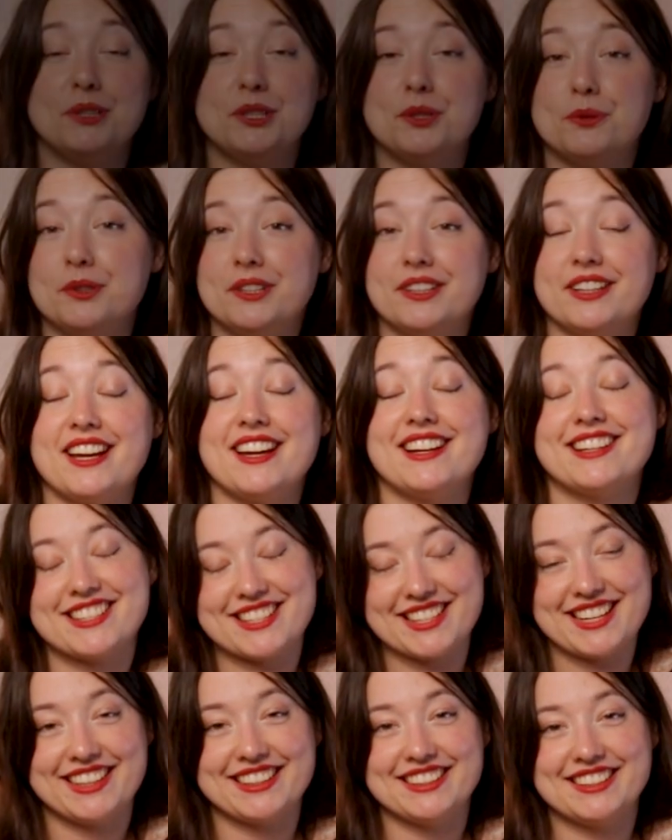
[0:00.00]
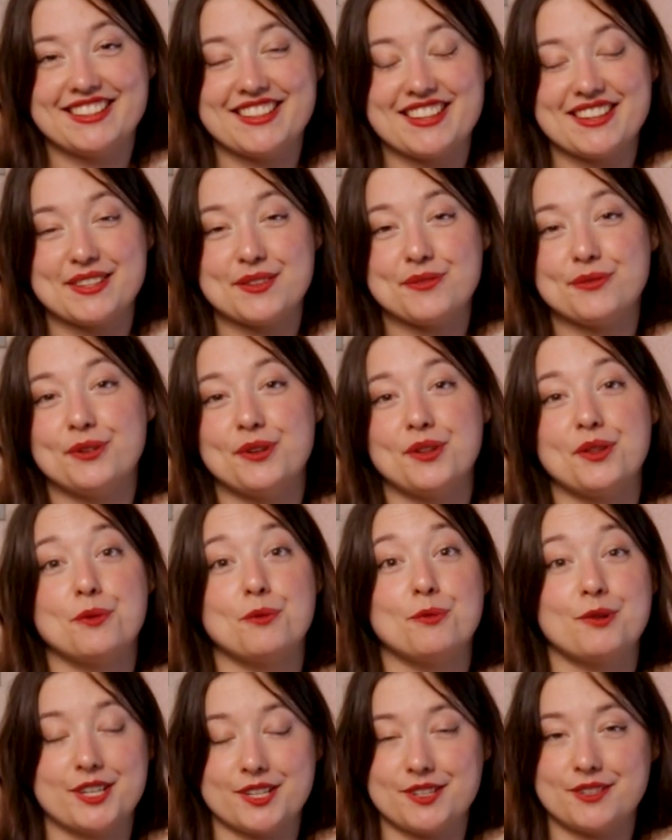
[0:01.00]
be doing exactly this for the
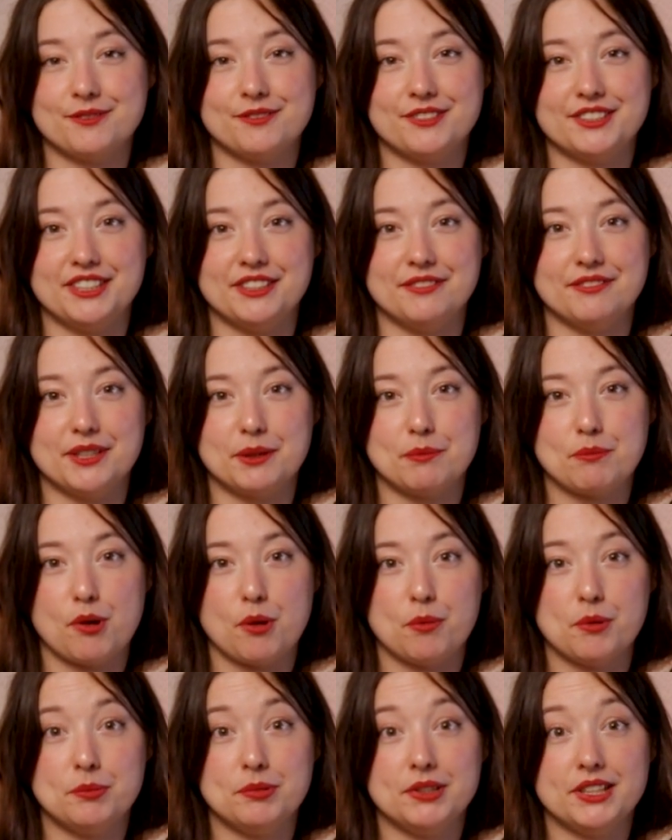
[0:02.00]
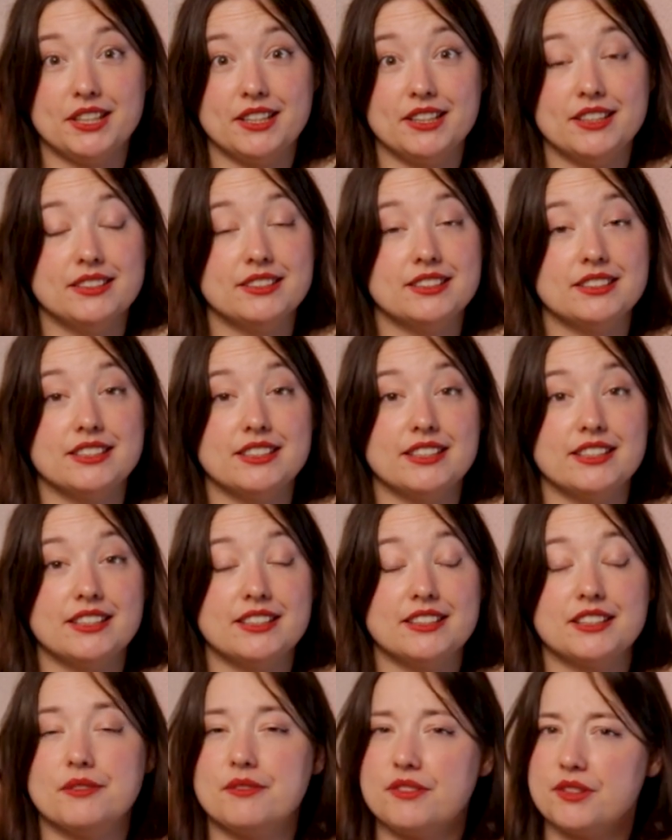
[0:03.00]
rest of the evening probably,
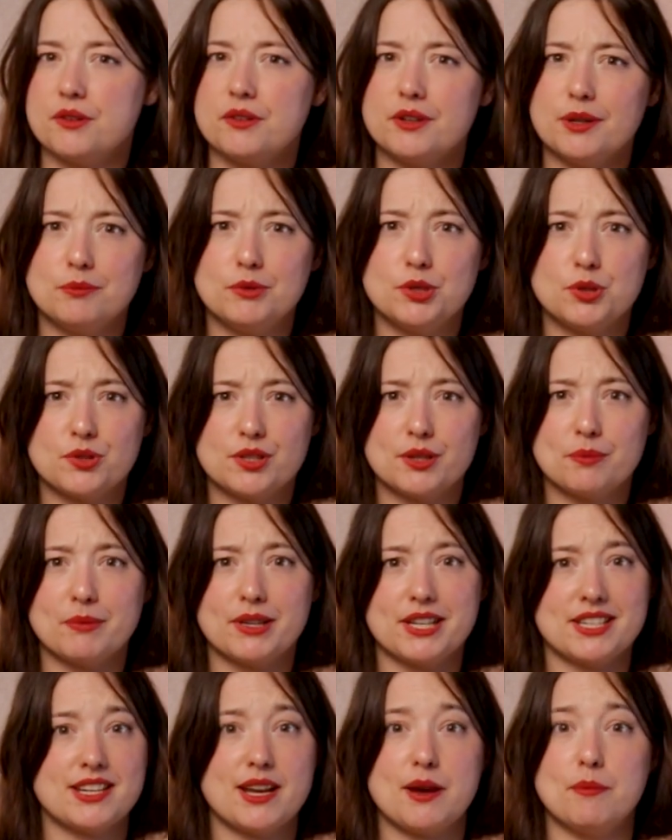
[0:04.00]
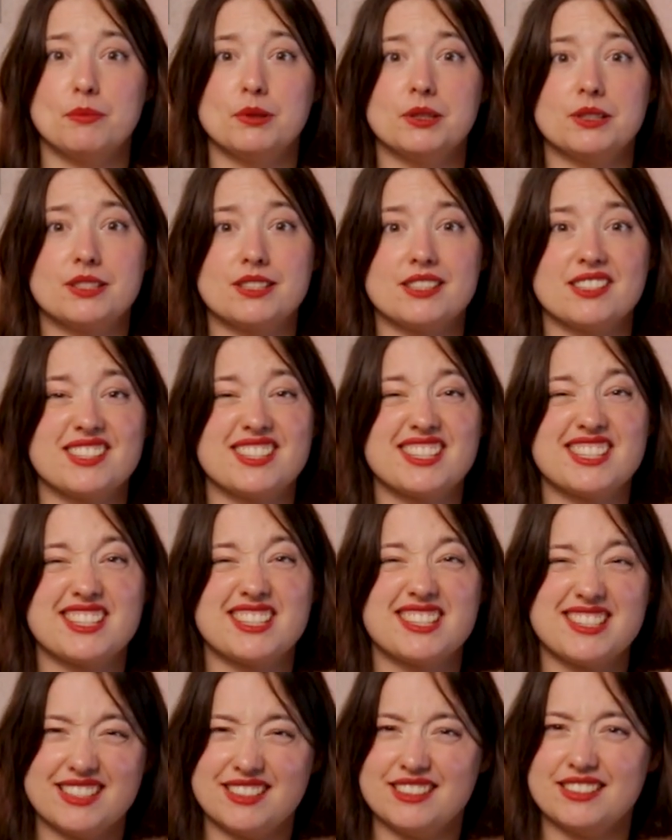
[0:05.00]
and even though I'm using my templates,
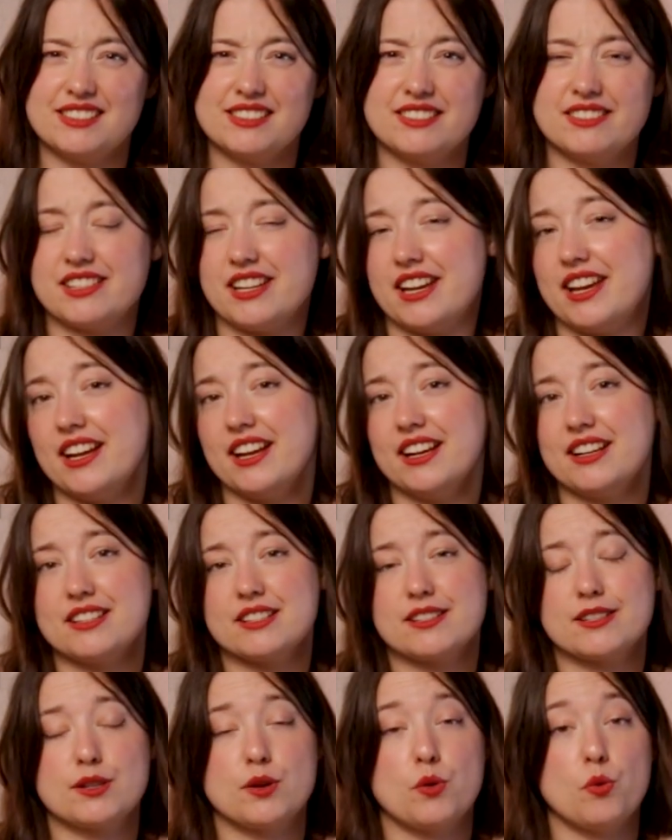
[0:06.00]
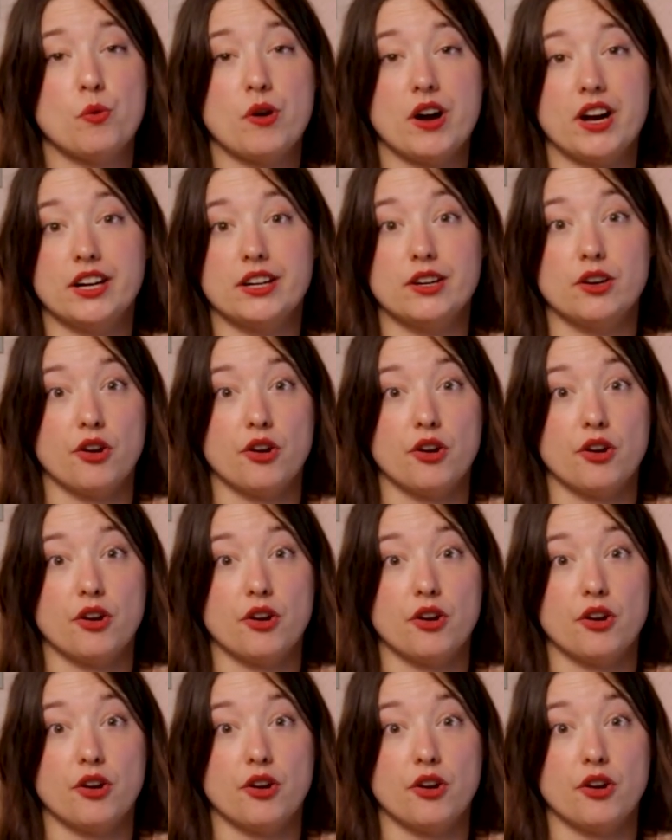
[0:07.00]
it still takes quite